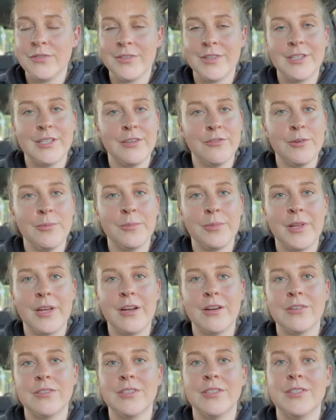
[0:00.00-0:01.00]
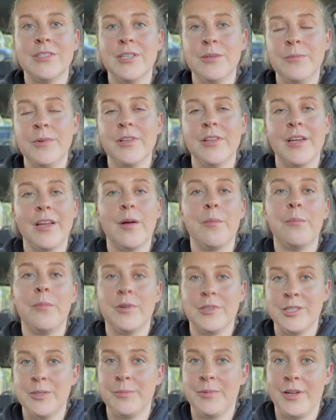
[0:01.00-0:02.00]
for the different players to simulate a
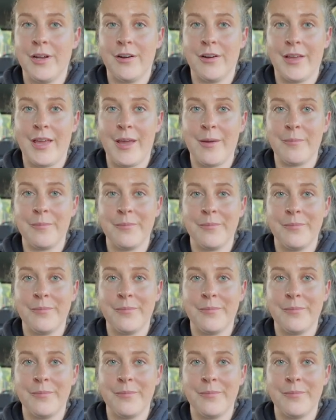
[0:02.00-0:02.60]
multiplayer game.